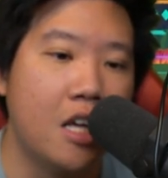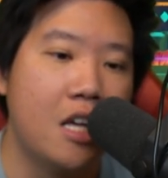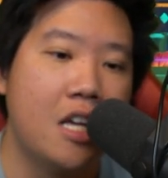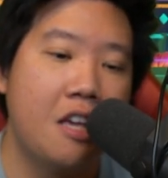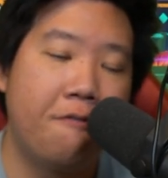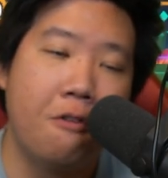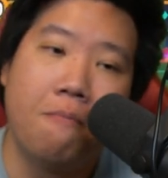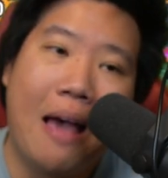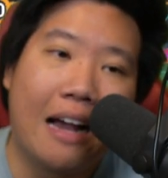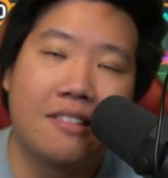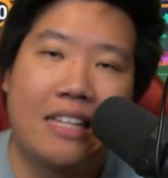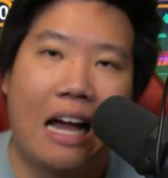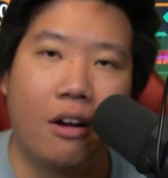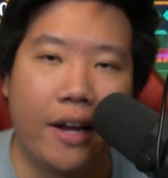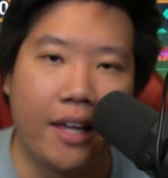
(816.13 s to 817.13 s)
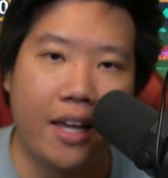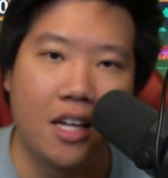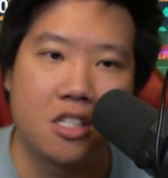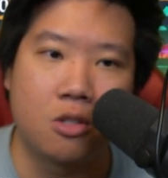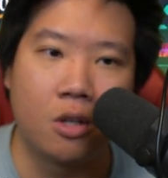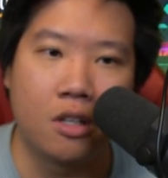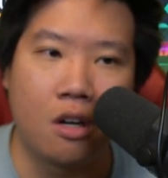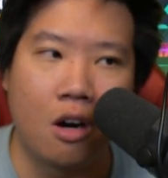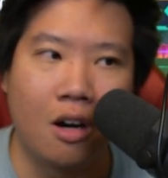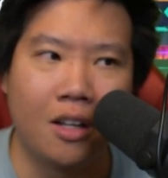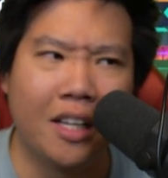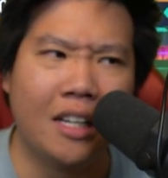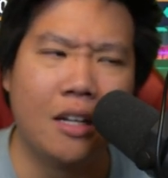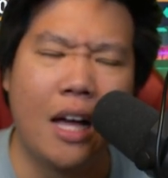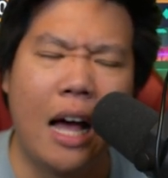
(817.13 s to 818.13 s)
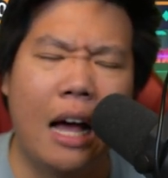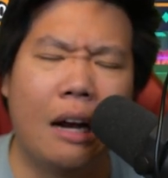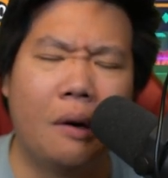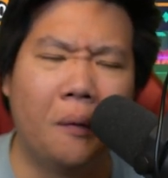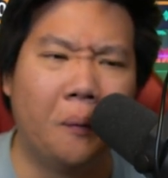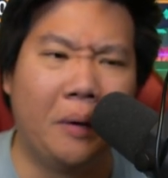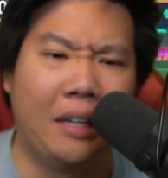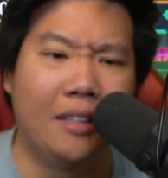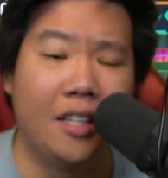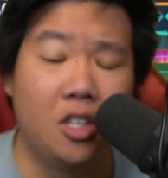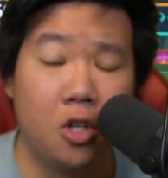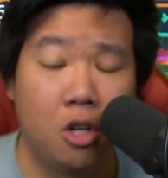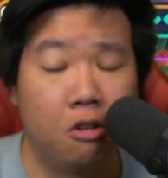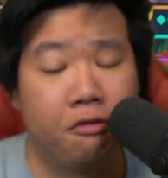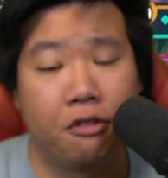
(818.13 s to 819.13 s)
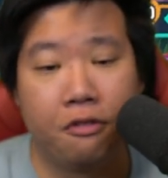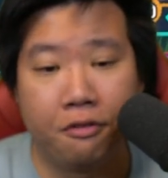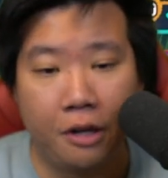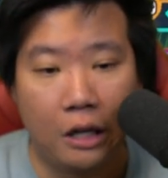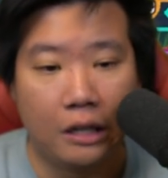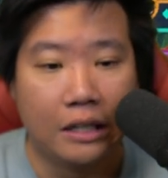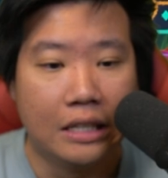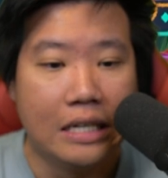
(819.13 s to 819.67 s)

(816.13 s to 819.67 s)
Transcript: if you maxed out, I guess, on Carl and Reed, then you go for Vol.